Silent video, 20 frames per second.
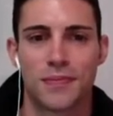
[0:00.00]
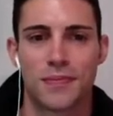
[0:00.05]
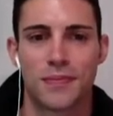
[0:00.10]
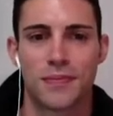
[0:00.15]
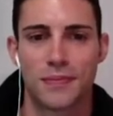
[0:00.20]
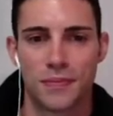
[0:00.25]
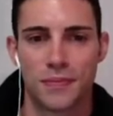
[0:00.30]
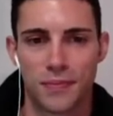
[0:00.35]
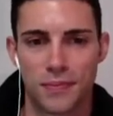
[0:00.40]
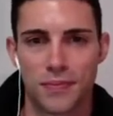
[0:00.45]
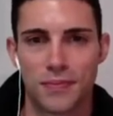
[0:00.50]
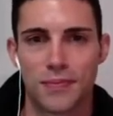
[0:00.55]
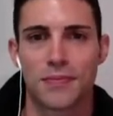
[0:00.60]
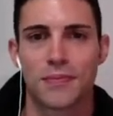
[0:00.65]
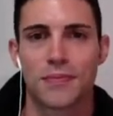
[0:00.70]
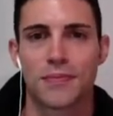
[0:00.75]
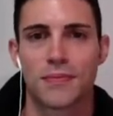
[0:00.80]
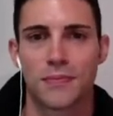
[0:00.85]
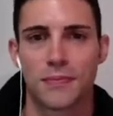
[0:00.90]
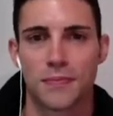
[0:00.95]

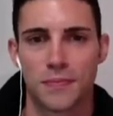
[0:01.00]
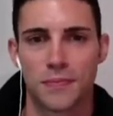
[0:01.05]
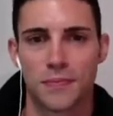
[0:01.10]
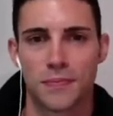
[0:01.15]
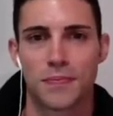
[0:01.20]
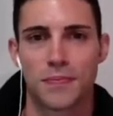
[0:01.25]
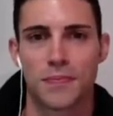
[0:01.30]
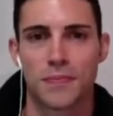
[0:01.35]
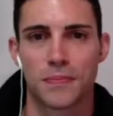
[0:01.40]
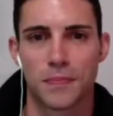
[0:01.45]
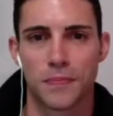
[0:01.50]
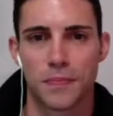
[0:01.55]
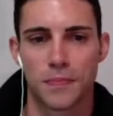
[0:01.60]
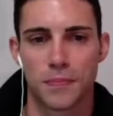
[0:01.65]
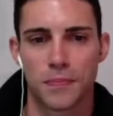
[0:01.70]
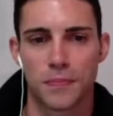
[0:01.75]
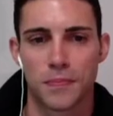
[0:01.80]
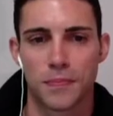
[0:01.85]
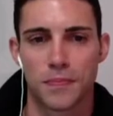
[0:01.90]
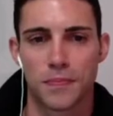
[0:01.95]

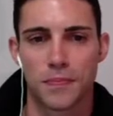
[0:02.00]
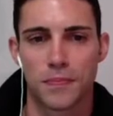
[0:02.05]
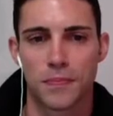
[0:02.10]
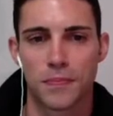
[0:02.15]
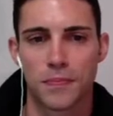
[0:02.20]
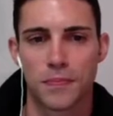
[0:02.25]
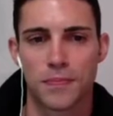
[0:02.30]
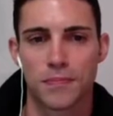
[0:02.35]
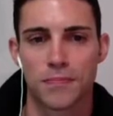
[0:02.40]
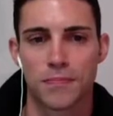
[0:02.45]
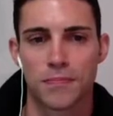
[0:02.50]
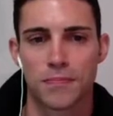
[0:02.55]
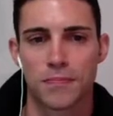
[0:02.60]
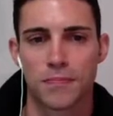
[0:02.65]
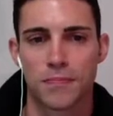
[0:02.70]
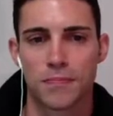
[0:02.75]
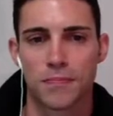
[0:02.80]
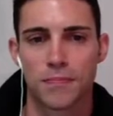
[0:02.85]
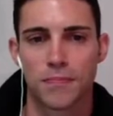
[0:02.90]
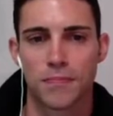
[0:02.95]

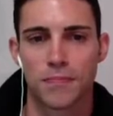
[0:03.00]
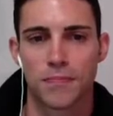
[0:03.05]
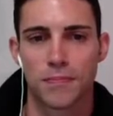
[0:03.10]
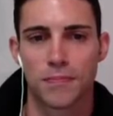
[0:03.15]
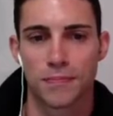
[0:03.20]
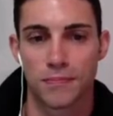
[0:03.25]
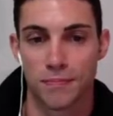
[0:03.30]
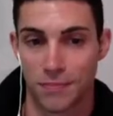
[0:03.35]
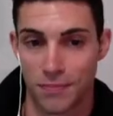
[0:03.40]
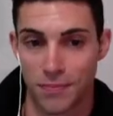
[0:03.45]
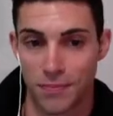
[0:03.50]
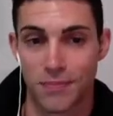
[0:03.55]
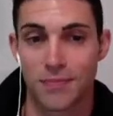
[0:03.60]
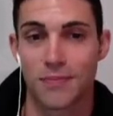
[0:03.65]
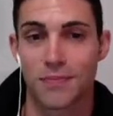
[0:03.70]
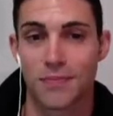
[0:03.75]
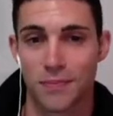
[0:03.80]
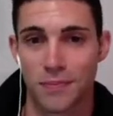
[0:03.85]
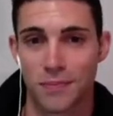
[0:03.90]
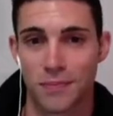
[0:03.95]

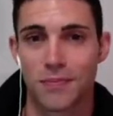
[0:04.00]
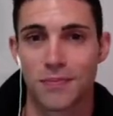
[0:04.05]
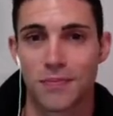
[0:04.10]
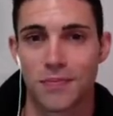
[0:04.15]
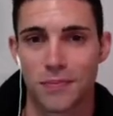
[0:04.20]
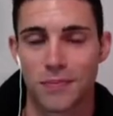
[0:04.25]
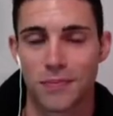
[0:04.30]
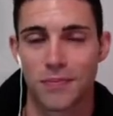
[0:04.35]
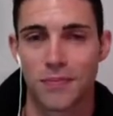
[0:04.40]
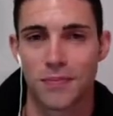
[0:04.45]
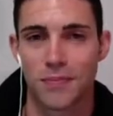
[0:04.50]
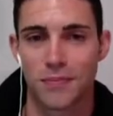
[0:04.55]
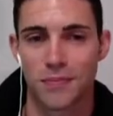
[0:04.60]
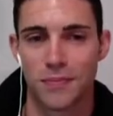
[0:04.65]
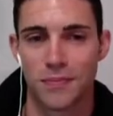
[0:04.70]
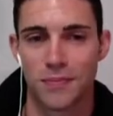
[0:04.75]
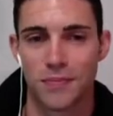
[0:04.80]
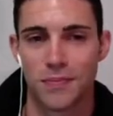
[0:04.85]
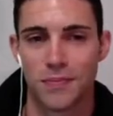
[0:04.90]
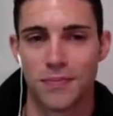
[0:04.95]

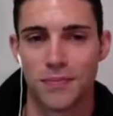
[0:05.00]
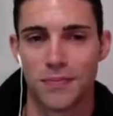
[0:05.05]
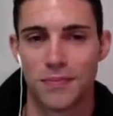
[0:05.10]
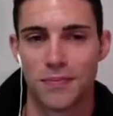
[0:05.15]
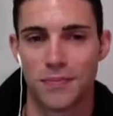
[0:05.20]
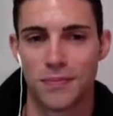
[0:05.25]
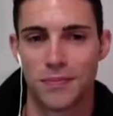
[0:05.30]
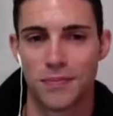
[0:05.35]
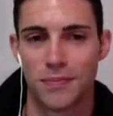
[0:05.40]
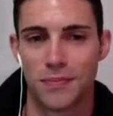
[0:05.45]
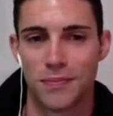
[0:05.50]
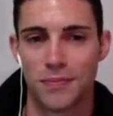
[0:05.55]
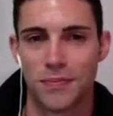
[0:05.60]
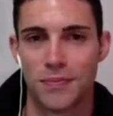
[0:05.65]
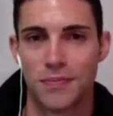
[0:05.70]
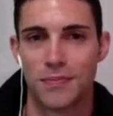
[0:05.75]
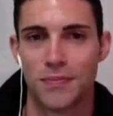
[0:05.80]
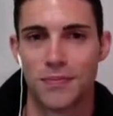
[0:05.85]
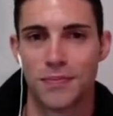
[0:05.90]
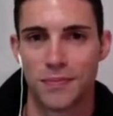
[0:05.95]

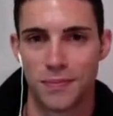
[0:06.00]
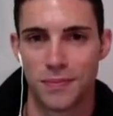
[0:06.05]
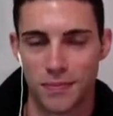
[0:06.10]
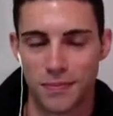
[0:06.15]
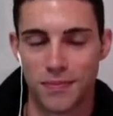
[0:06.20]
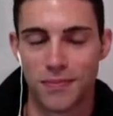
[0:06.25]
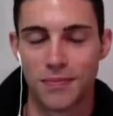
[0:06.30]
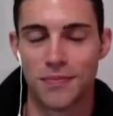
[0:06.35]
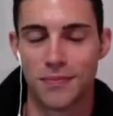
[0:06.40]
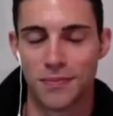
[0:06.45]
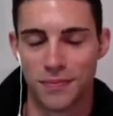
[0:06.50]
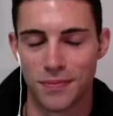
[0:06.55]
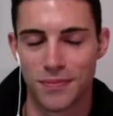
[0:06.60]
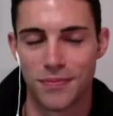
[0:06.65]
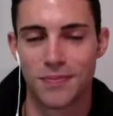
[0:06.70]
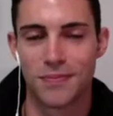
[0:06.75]
No words are spoken by the person on screen.